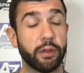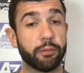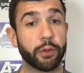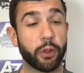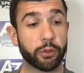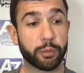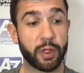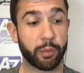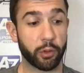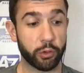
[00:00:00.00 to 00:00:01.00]
And for those
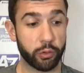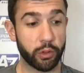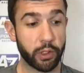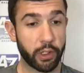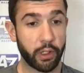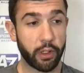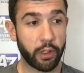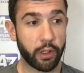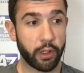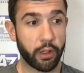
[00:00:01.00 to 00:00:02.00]
people whose
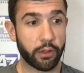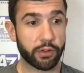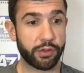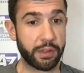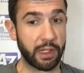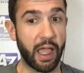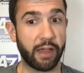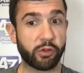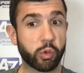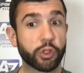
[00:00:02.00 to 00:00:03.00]

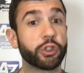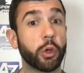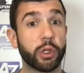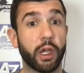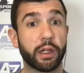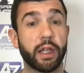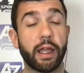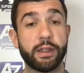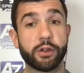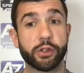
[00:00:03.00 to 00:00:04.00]
lives were so young,
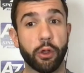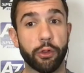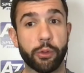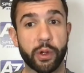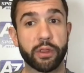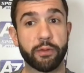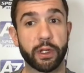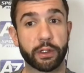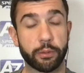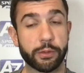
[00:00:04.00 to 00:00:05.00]
9 years old, three of the
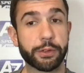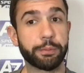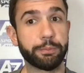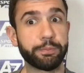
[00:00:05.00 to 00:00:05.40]
victims,